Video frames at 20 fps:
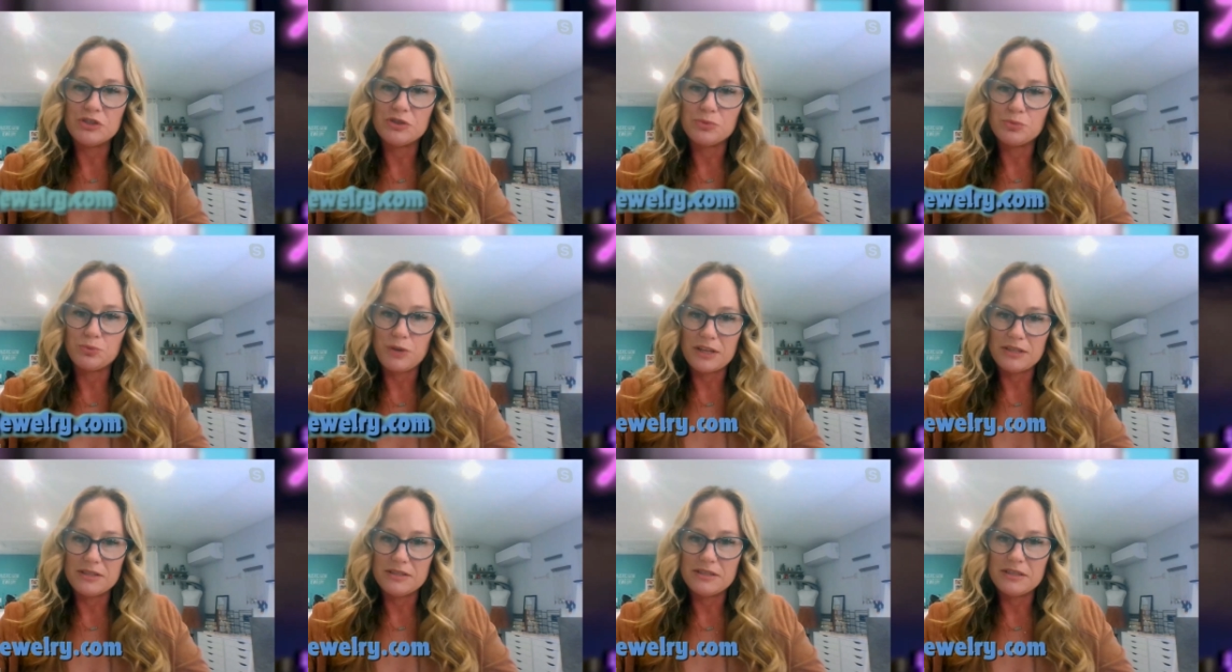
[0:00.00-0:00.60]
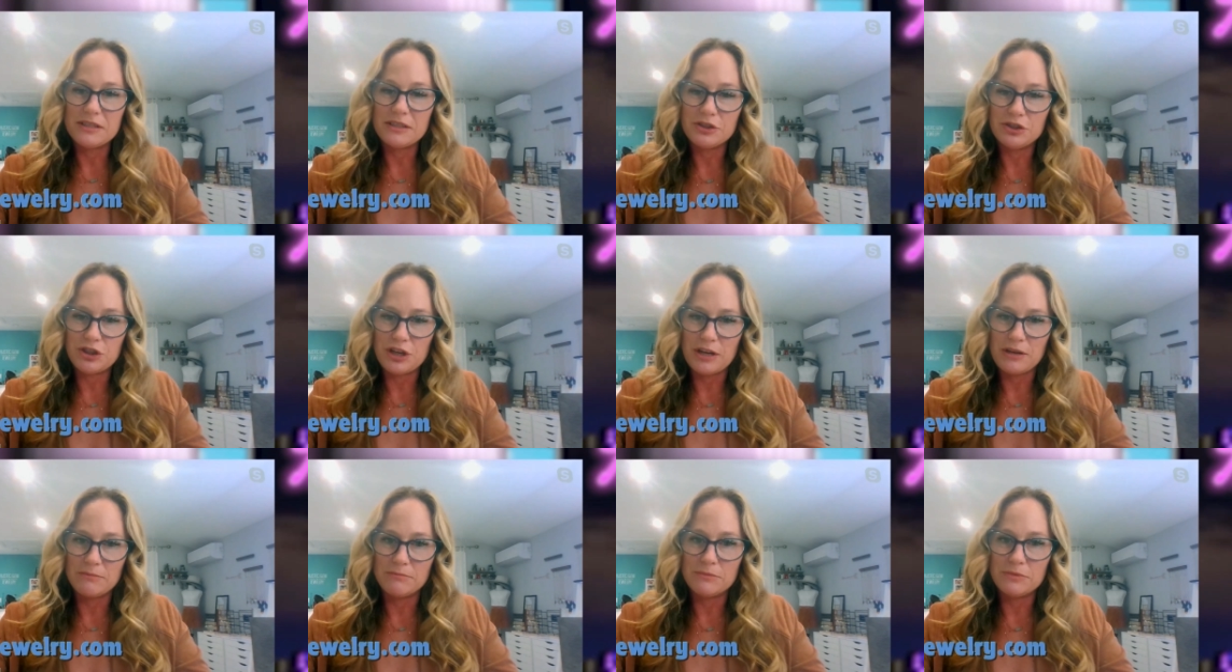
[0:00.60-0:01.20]
is
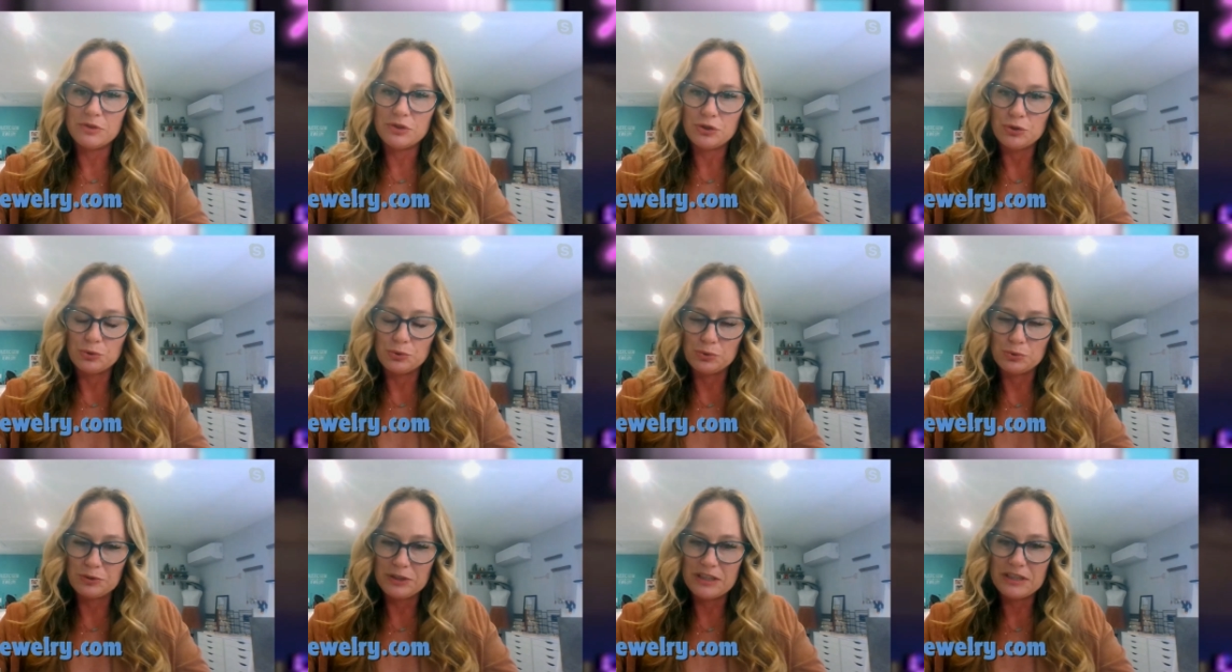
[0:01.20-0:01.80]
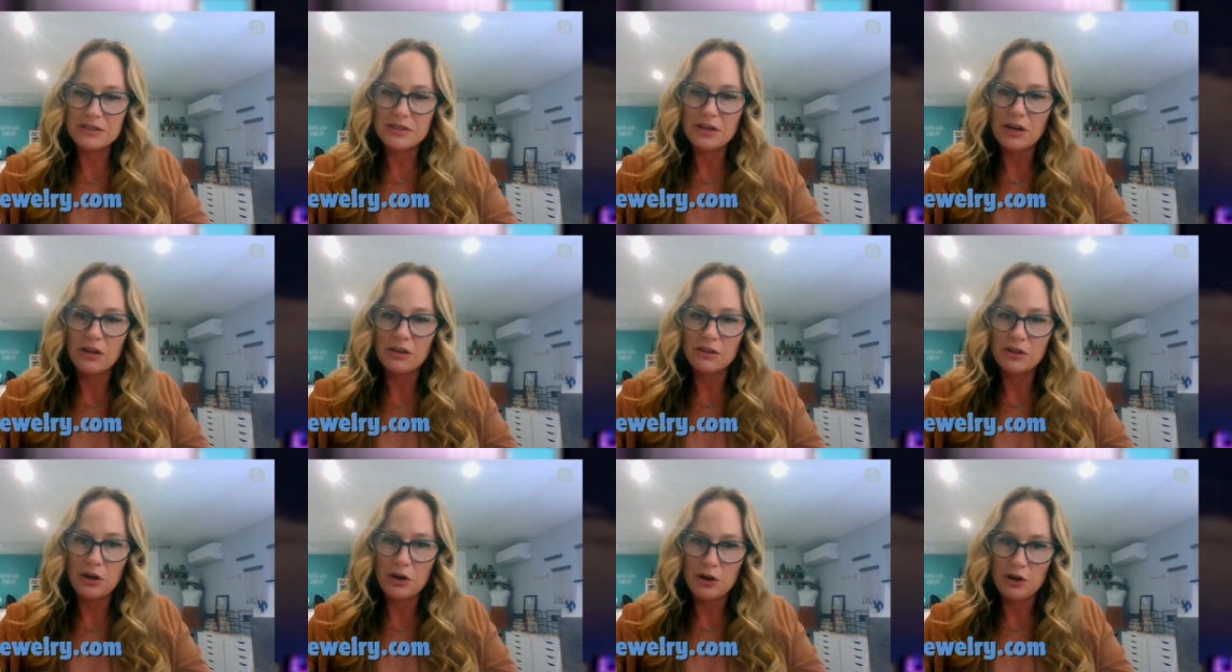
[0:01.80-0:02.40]

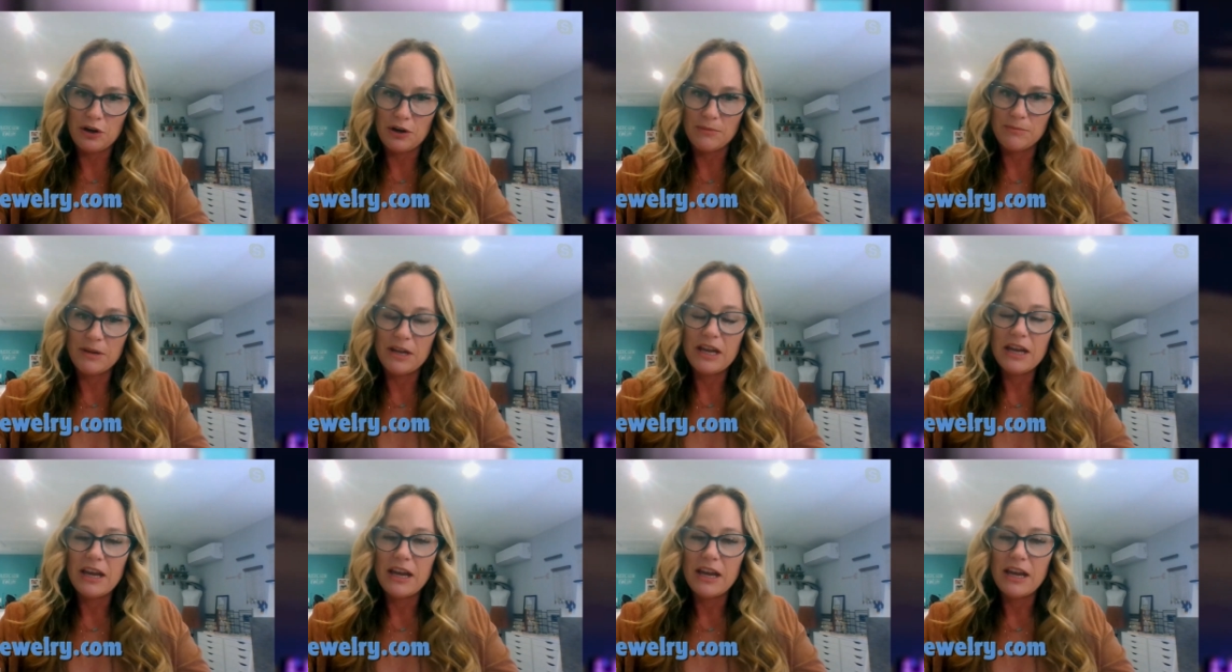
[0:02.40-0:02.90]
rusticgemjewelry.com.